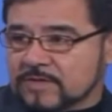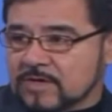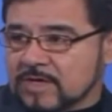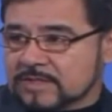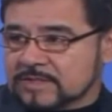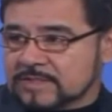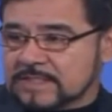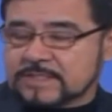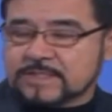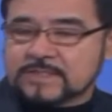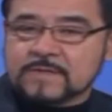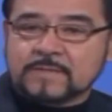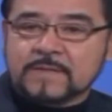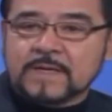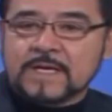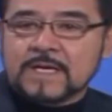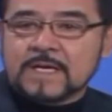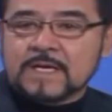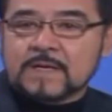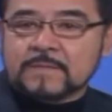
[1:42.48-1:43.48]
autism.
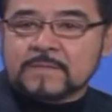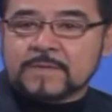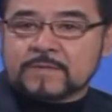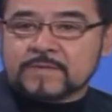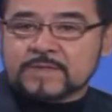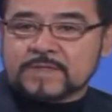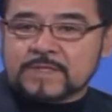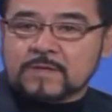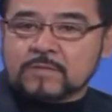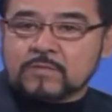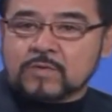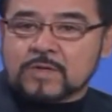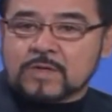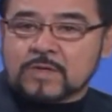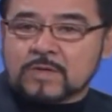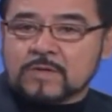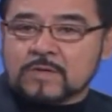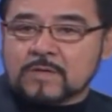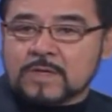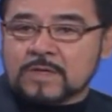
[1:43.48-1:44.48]
But when they
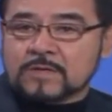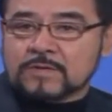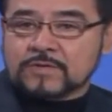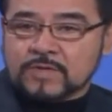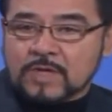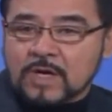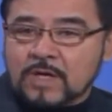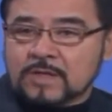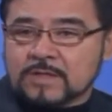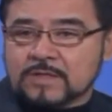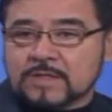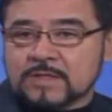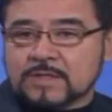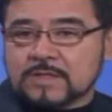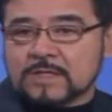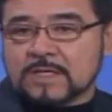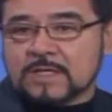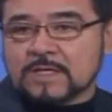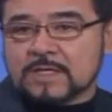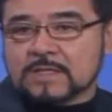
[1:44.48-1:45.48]
were young,
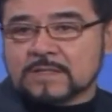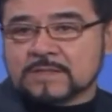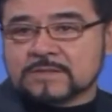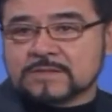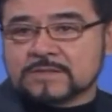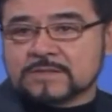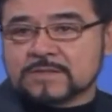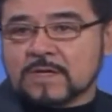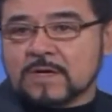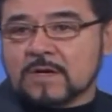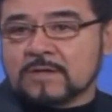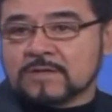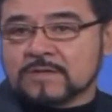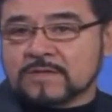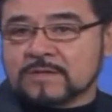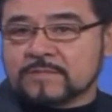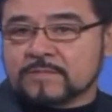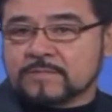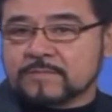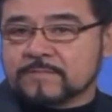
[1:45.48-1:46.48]
all
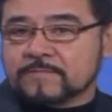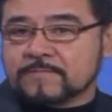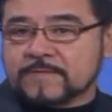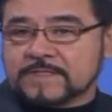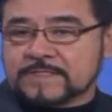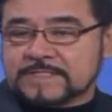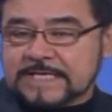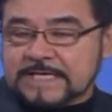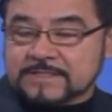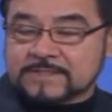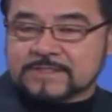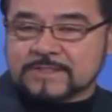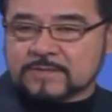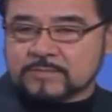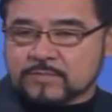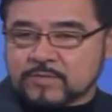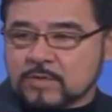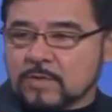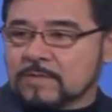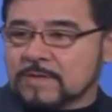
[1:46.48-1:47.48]
the
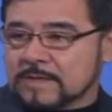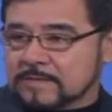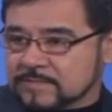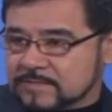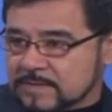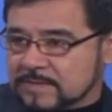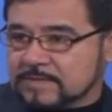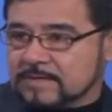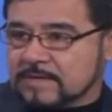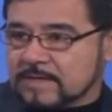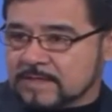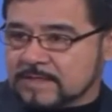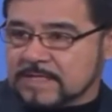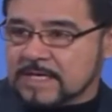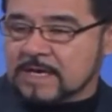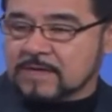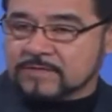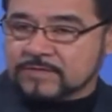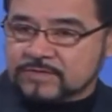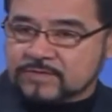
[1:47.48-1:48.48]
fantastic programs that there are
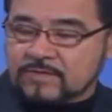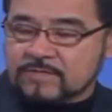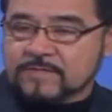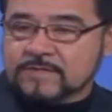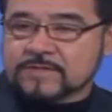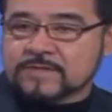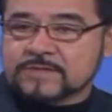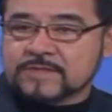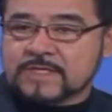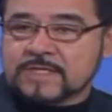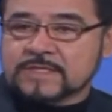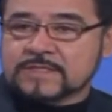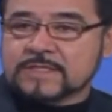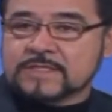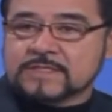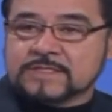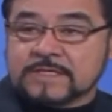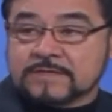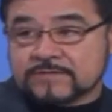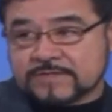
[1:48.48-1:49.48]
now and services that
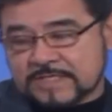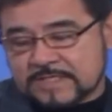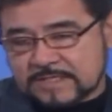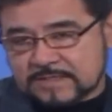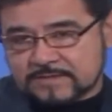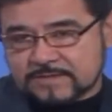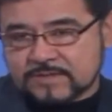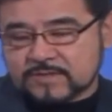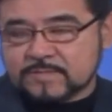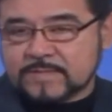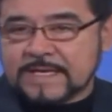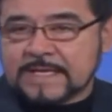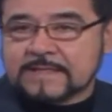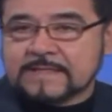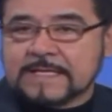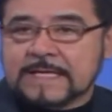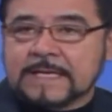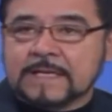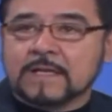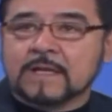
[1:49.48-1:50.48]
exist now didn't exist back
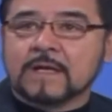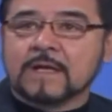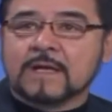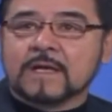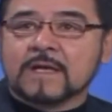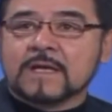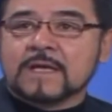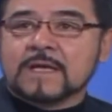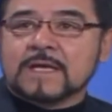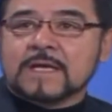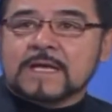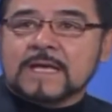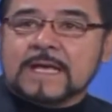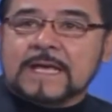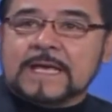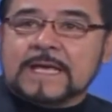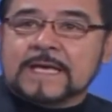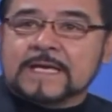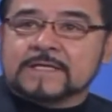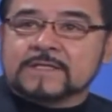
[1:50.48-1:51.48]
then.
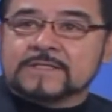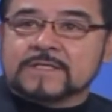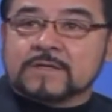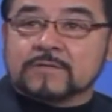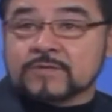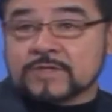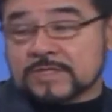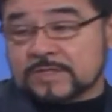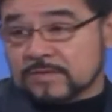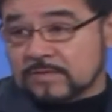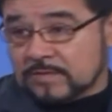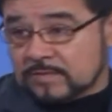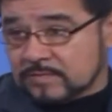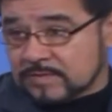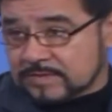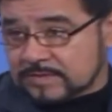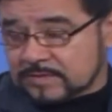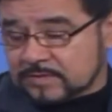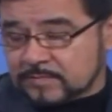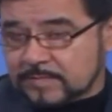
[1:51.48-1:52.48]
And we didn't know it
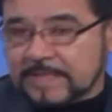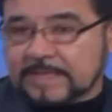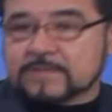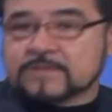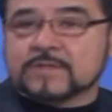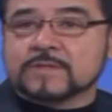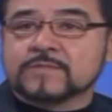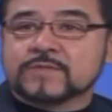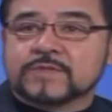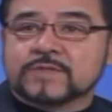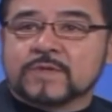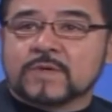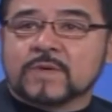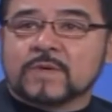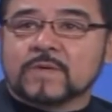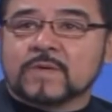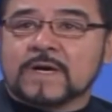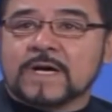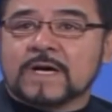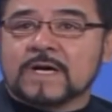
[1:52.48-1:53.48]
was a spectrum,
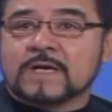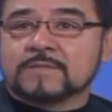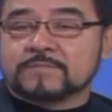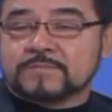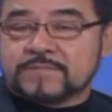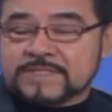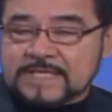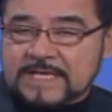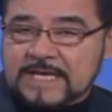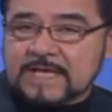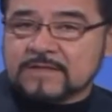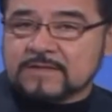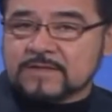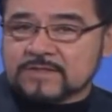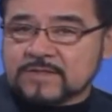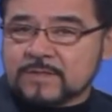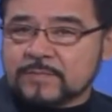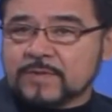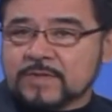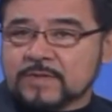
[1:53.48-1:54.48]
so, but they had the
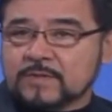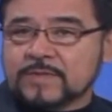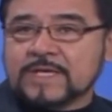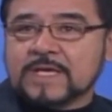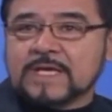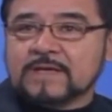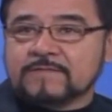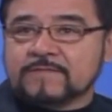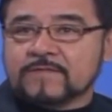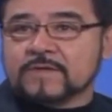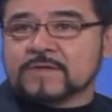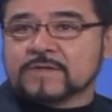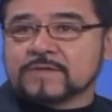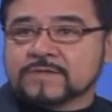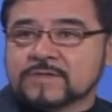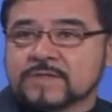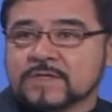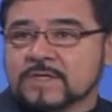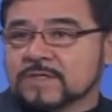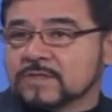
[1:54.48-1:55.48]
typical behaviors,
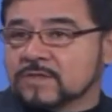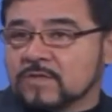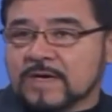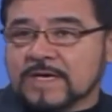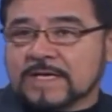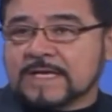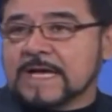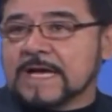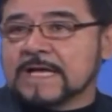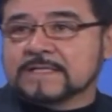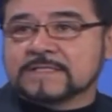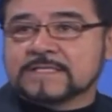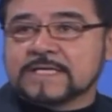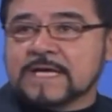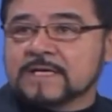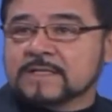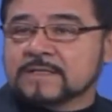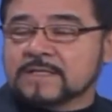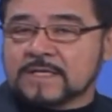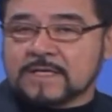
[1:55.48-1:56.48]
the no eye
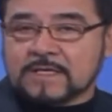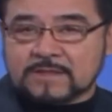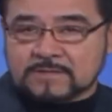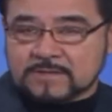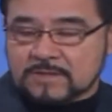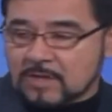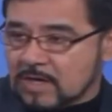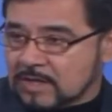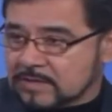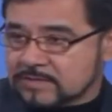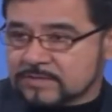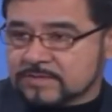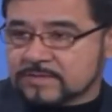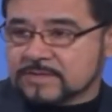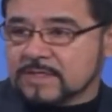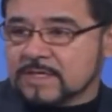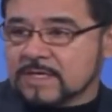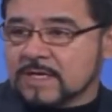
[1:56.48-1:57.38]
contact, they lost